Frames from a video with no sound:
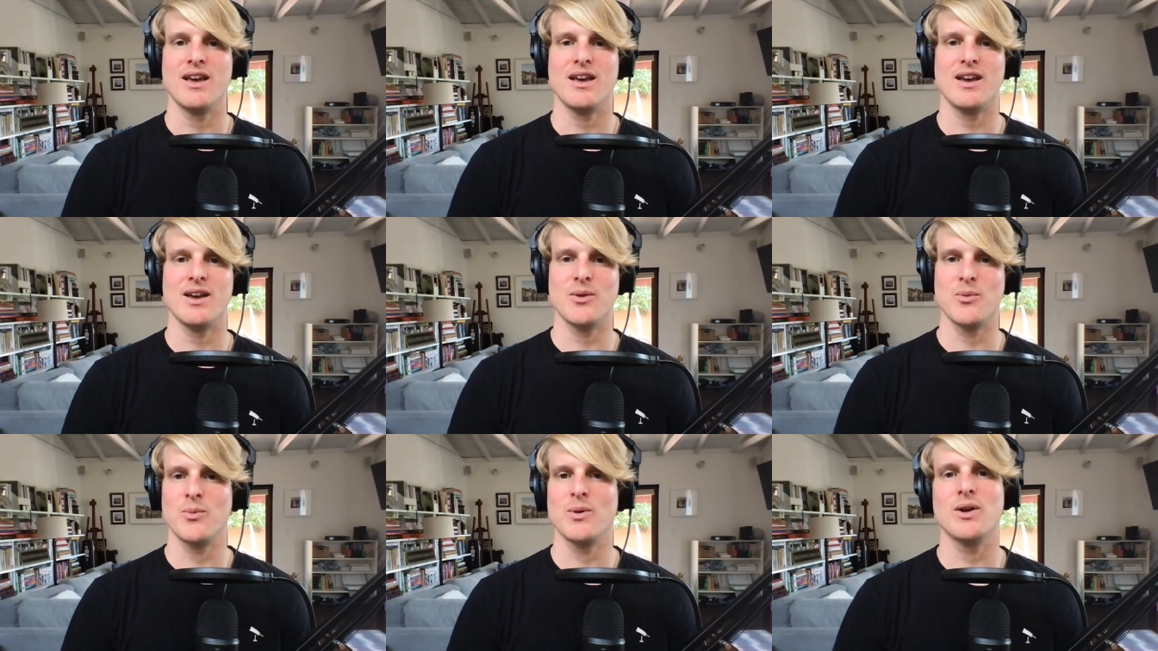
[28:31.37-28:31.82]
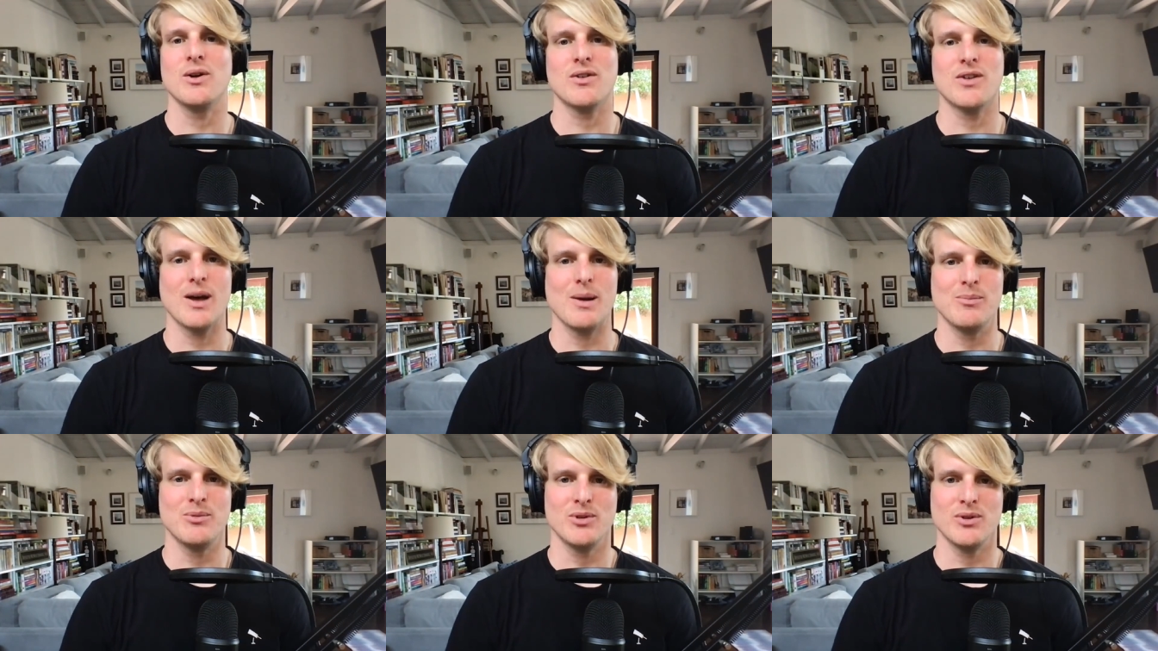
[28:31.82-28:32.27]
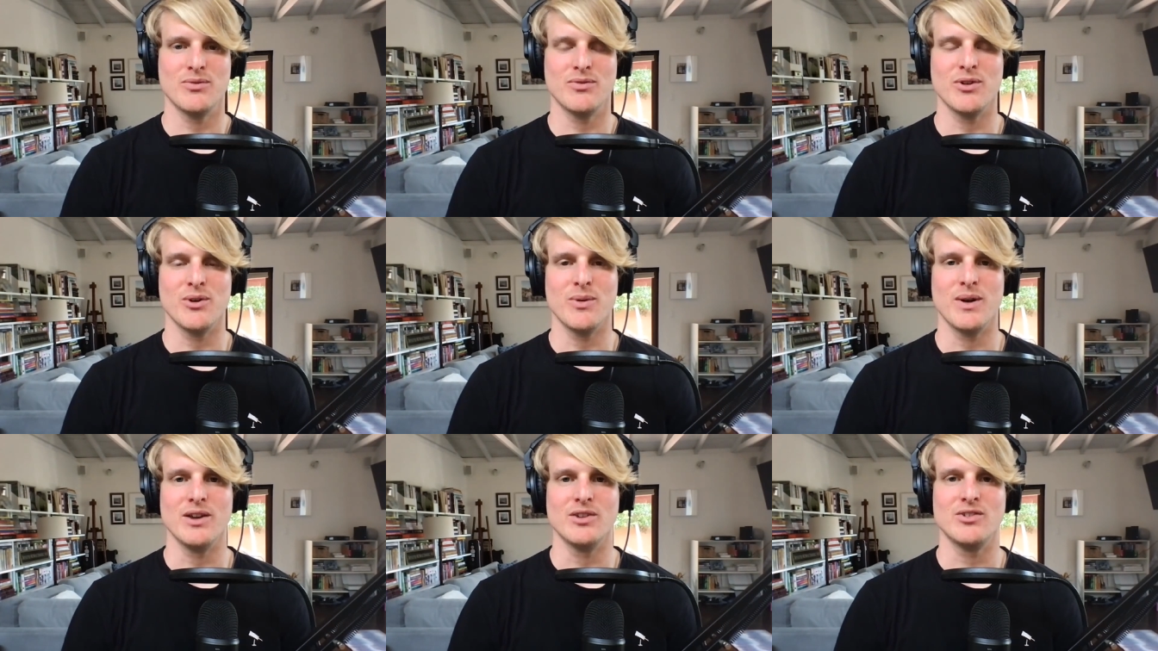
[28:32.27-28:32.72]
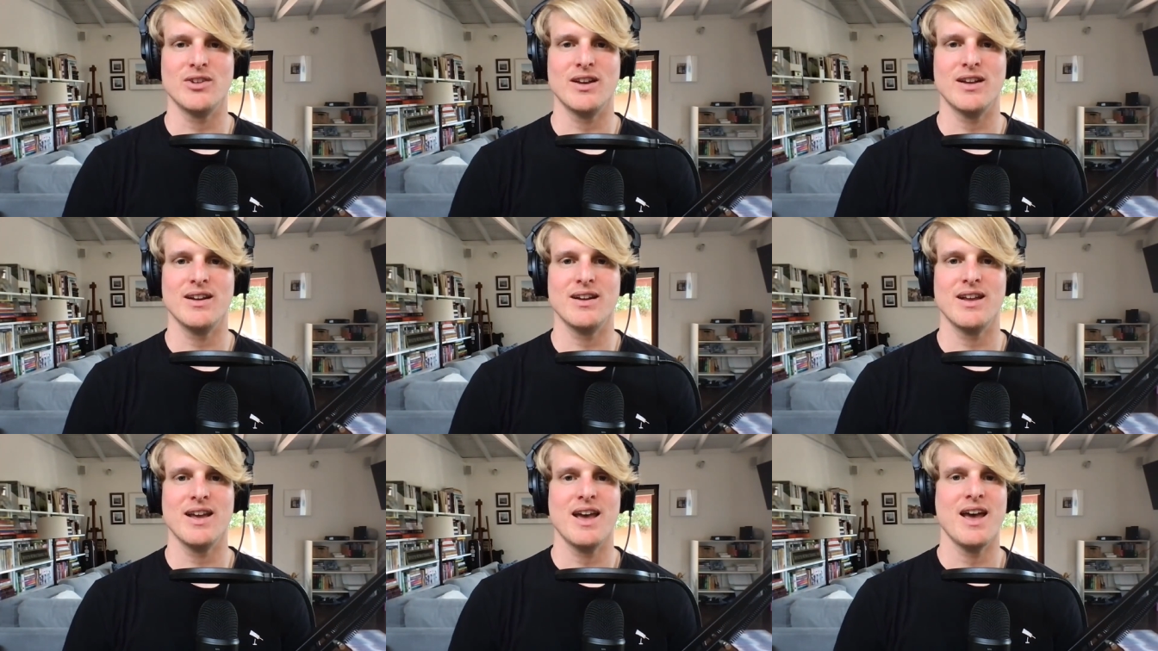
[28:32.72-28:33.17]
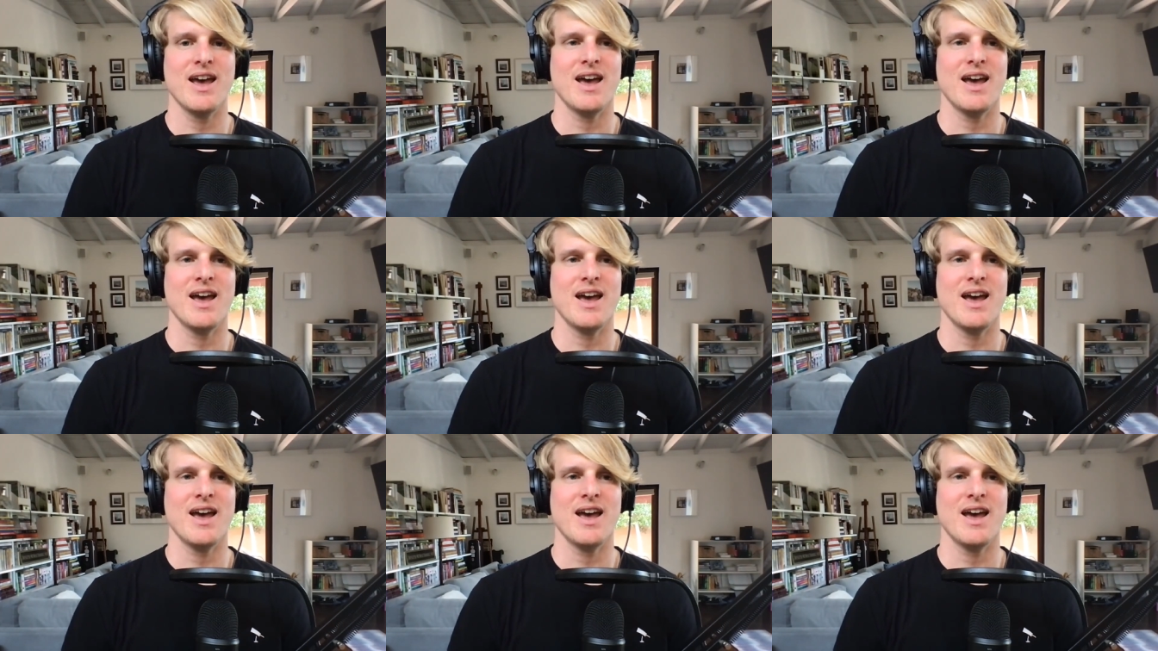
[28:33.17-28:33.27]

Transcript: it will come to fruition